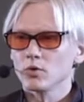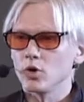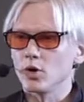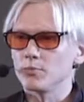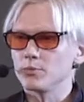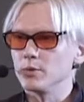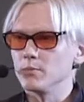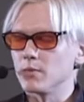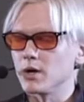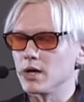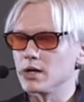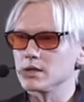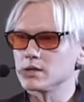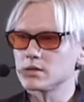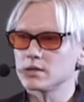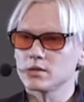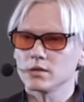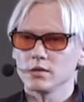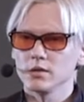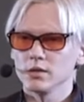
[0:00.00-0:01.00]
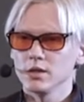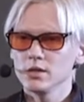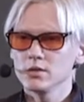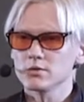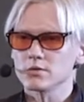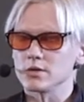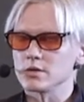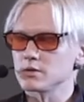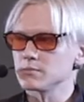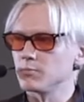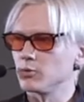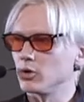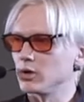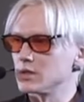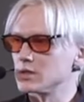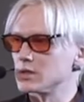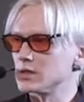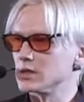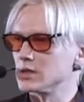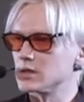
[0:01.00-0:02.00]
optimize insurance
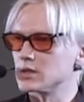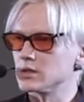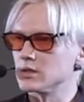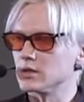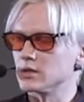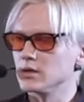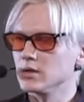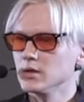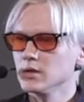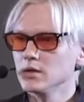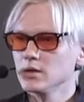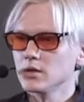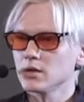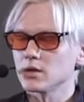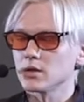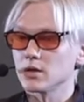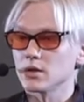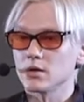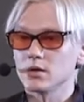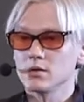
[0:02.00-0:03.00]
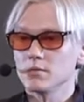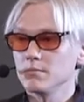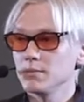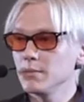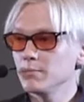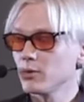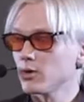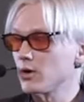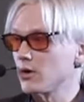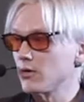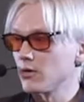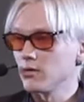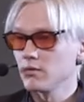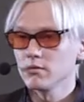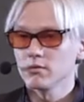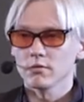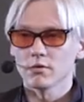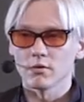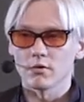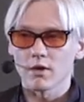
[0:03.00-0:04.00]
policies, and uh, people are
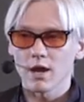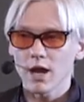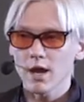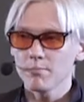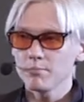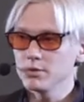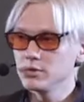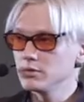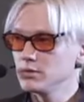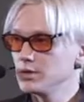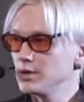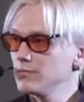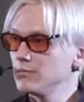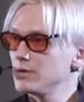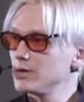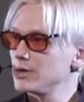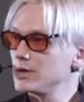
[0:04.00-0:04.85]
you know happy to give